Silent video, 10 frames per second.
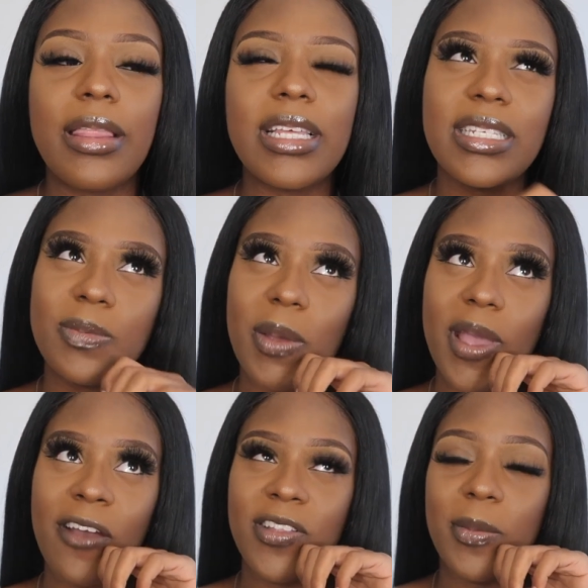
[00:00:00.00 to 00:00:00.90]
this is
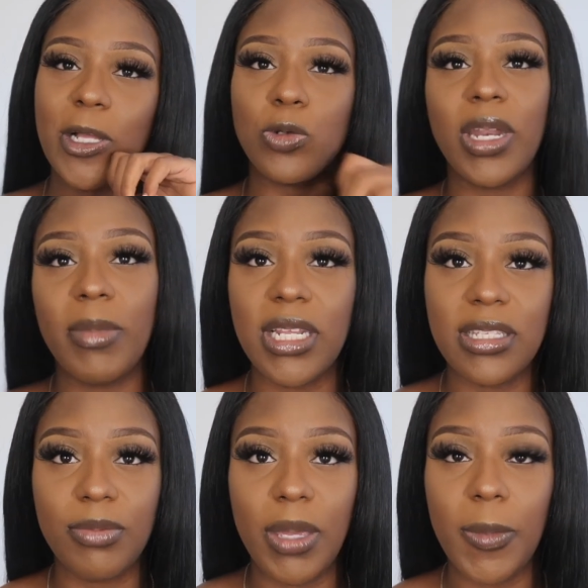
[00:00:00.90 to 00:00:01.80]
maybe after about 20
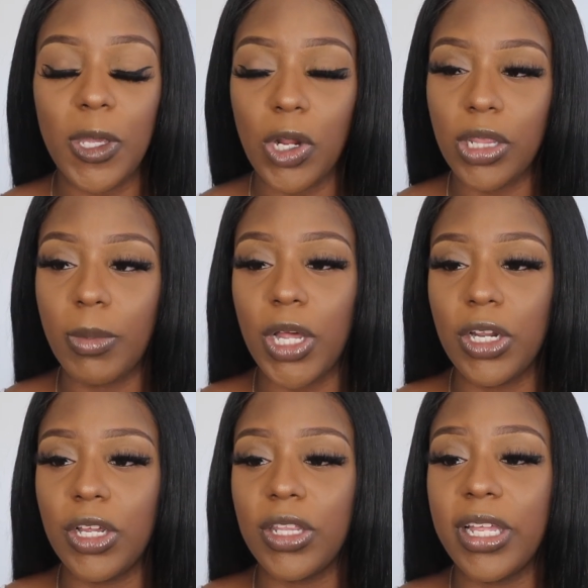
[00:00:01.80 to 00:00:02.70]
minutes of me being on the
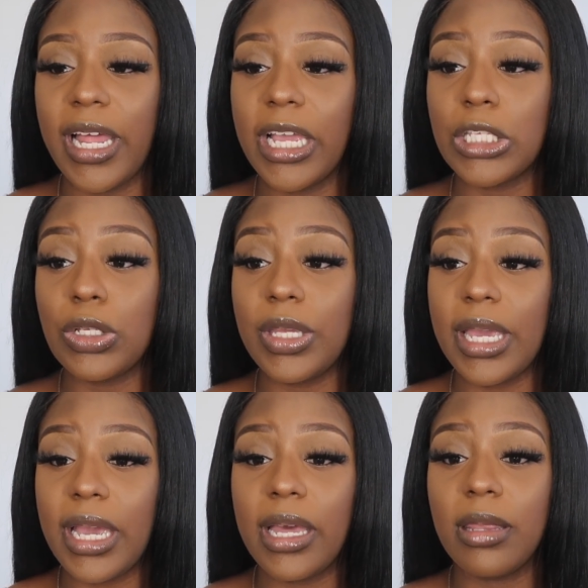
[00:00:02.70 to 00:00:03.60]
monitor. They're like, so
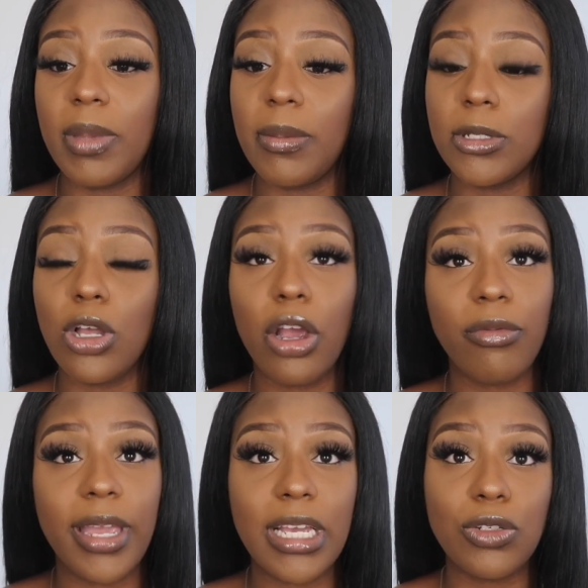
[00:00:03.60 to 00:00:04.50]
yeah, the baby's
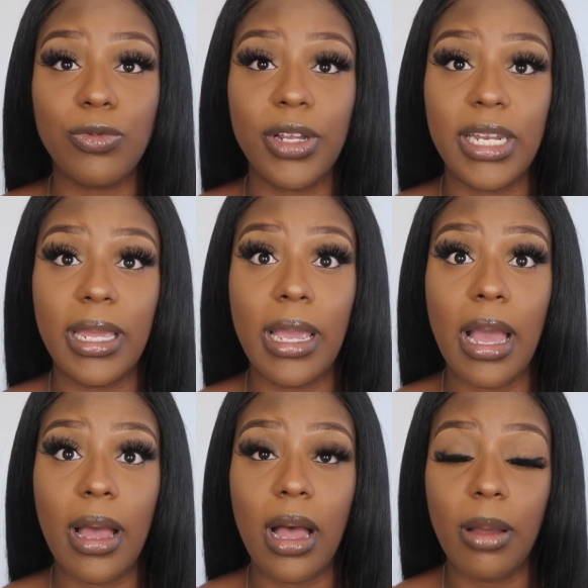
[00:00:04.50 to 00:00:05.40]
heart rate is
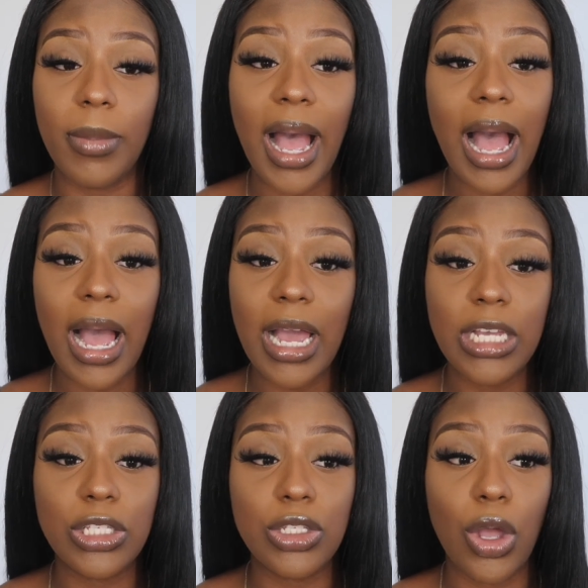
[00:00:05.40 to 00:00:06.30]
really um,
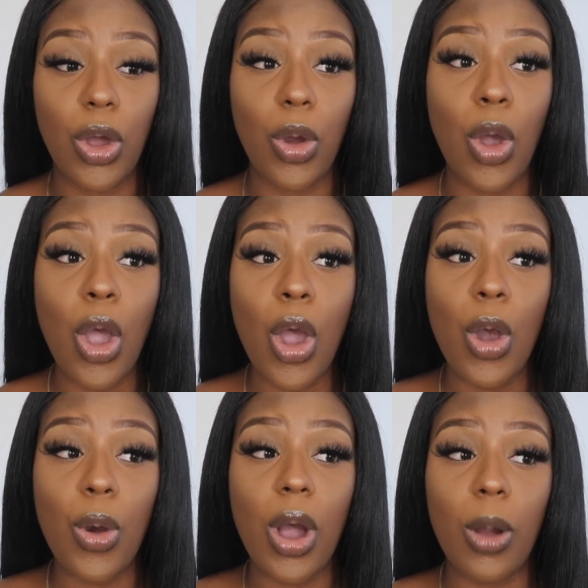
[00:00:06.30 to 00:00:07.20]
high. So
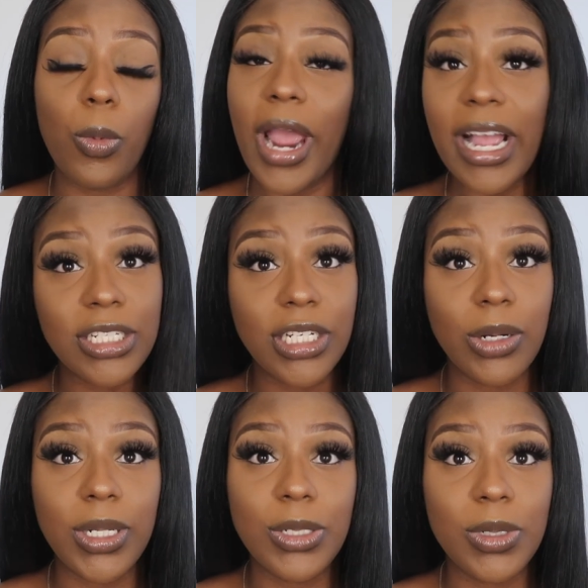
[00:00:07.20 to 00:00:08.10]
we're actually
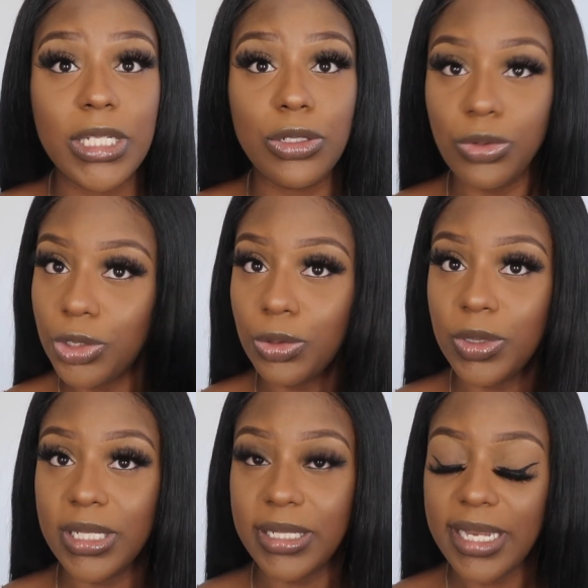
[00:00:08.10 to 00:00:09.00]
going to induce
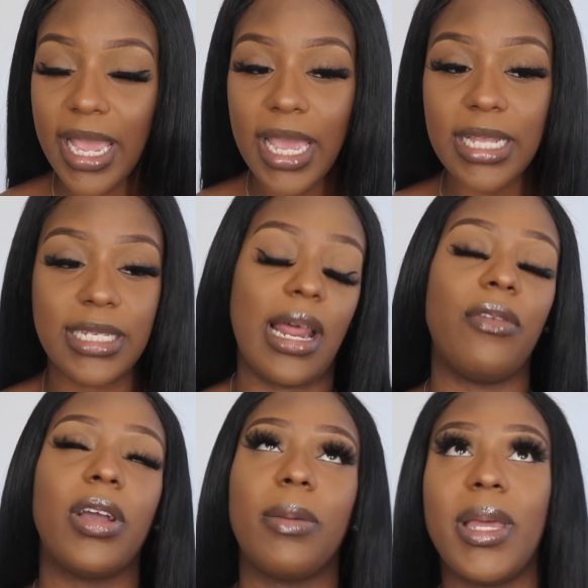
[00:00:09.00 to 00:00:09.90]
you today. It's
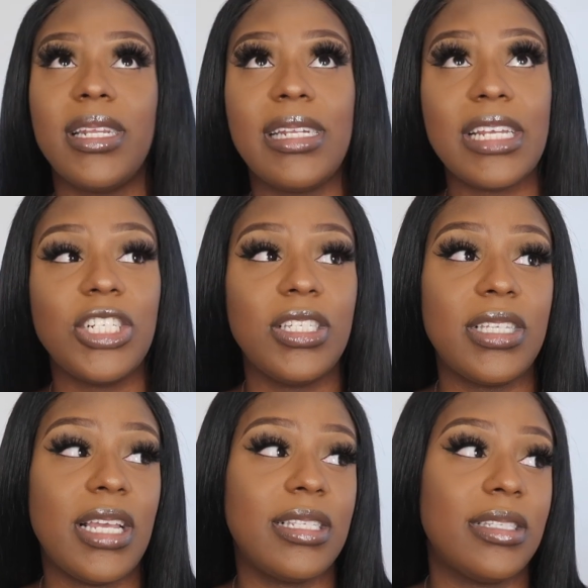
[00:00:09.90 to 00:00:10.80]
not recommended that she
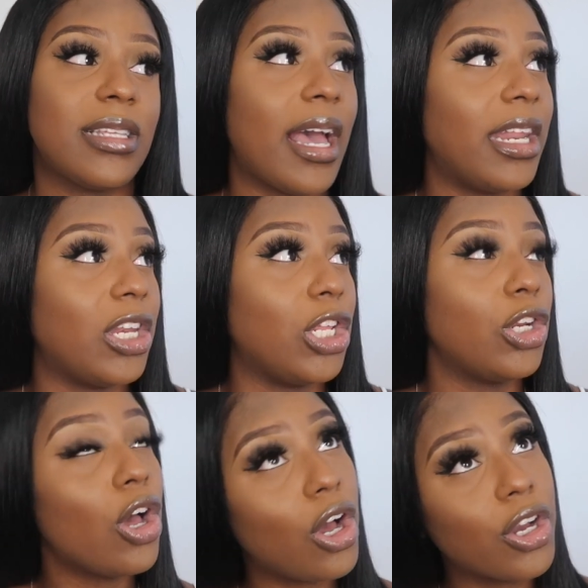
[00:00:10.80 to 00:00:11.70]
stays inside any
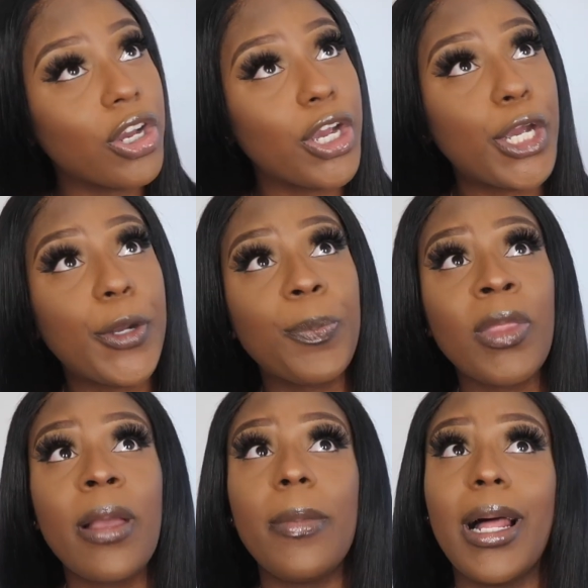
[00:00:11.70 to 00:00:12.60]
longer,
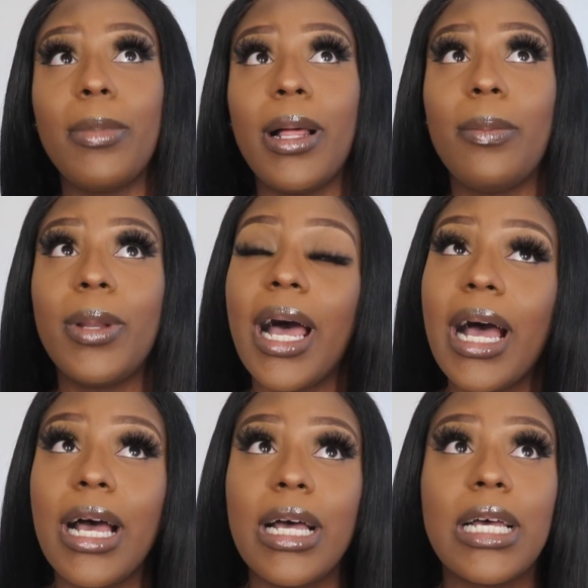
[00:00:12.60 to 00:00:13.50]
blah, blah,
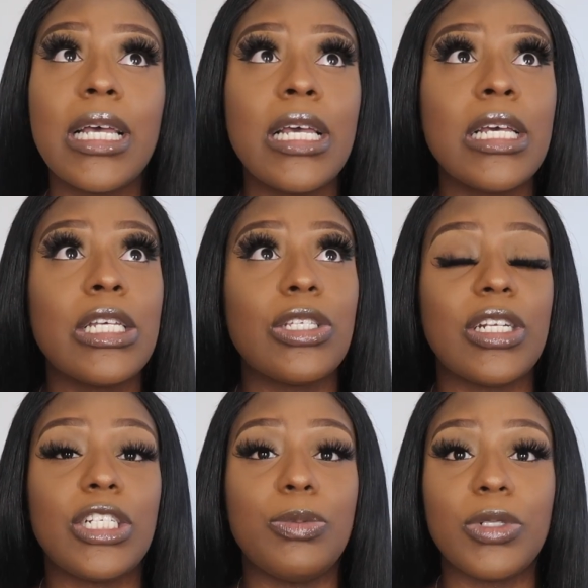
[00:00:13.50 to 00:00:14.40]
blah. So
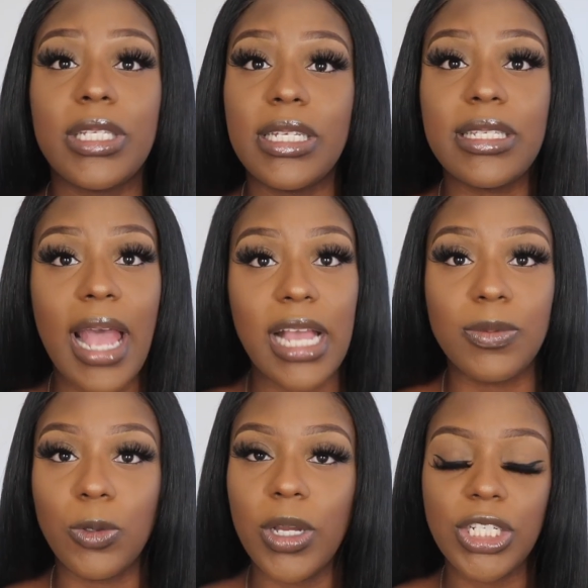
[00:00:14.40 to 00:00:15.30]
then she proceeds to
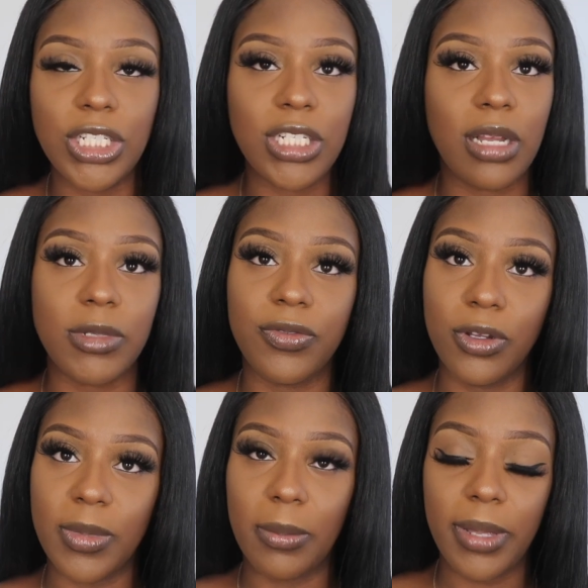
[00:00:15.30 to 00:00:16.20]
ask me questions. She comes to
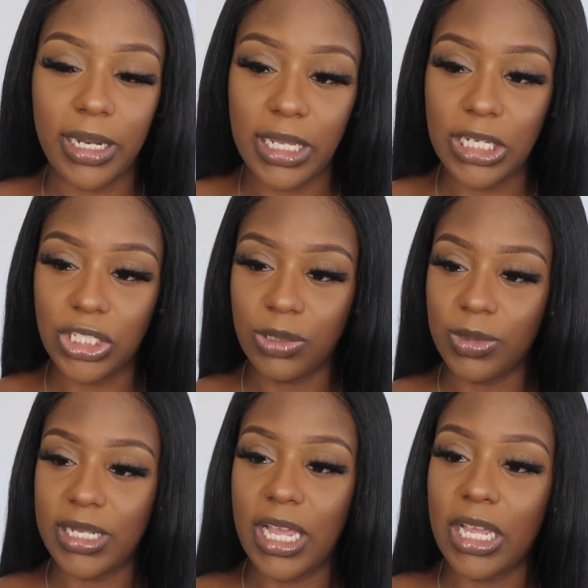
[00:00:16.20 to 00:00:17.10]
feel my belly and she
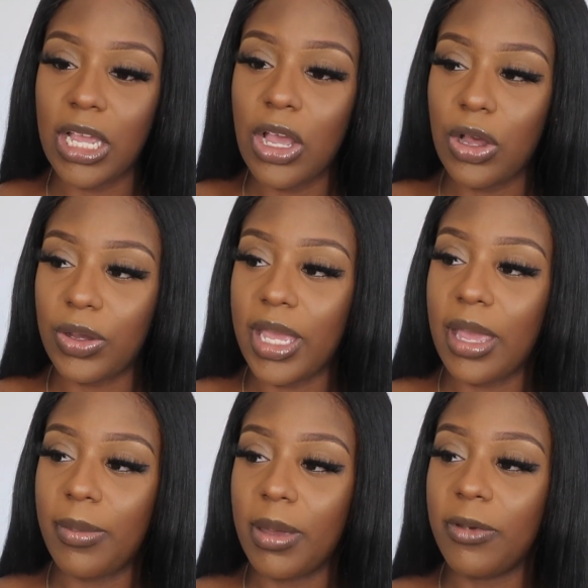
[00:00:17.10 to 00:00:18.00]
was like,
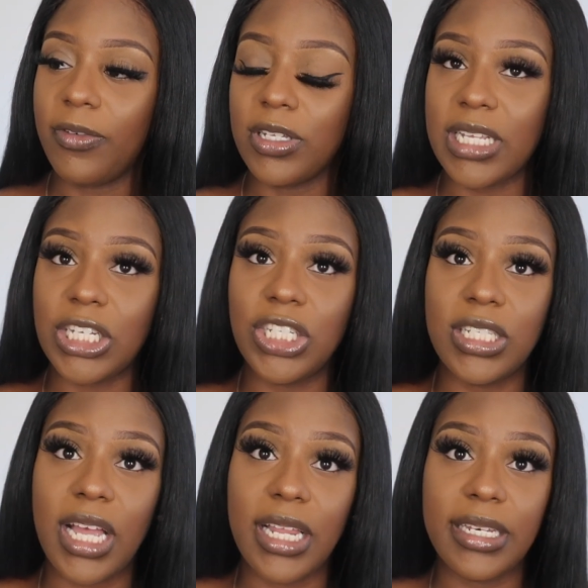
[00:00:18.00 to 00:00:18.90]
okay, baby feels like
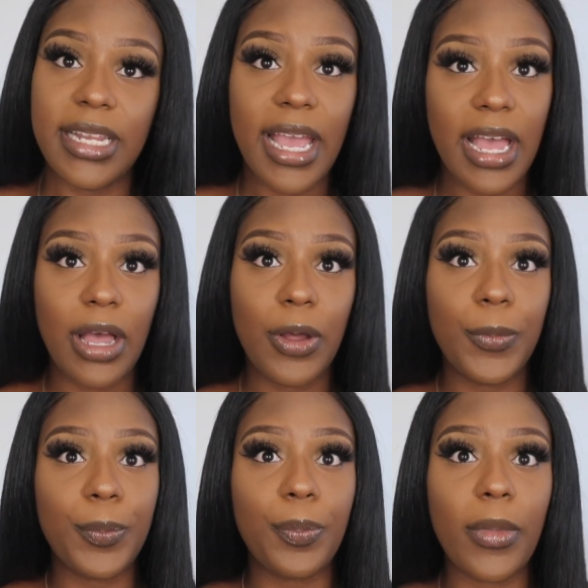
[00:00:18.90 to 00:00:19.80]
she's head
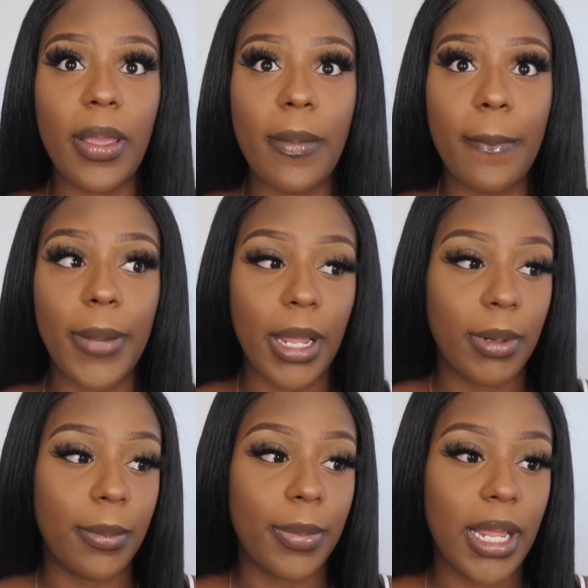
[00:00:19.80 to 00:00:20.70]
down blah,
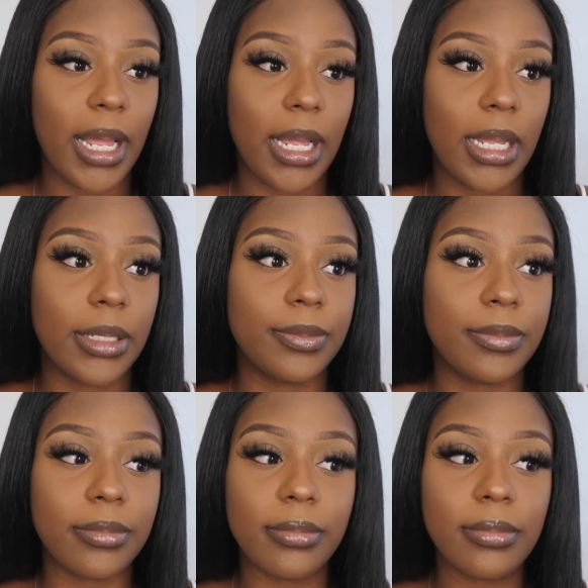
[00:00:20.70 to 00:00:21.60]
blah, blah.
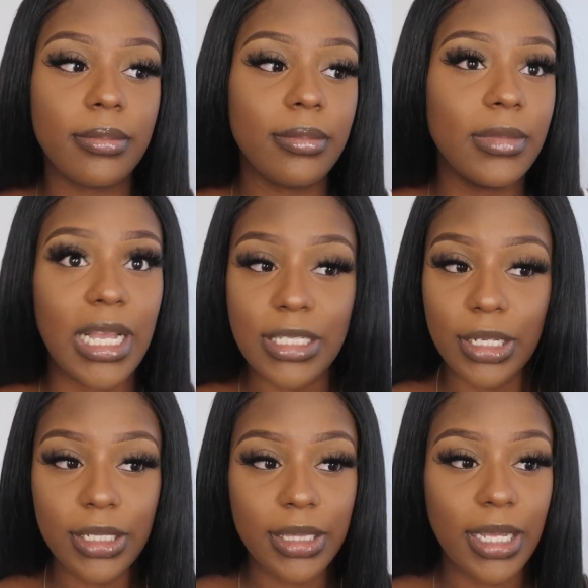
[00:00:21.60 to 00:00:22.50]
That's
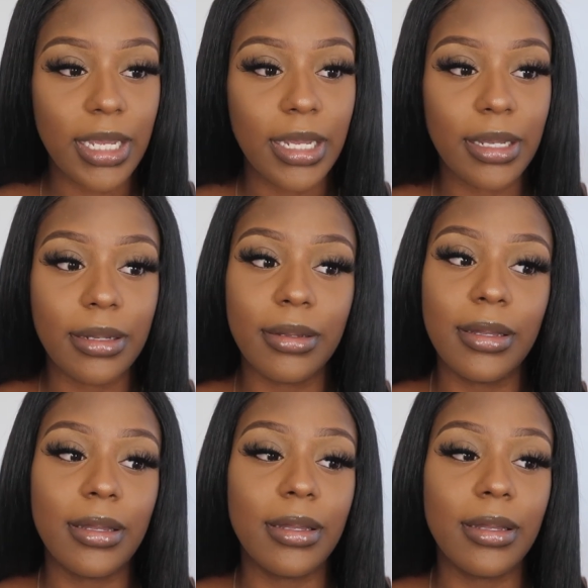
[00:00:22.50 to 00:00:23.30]
a good thing.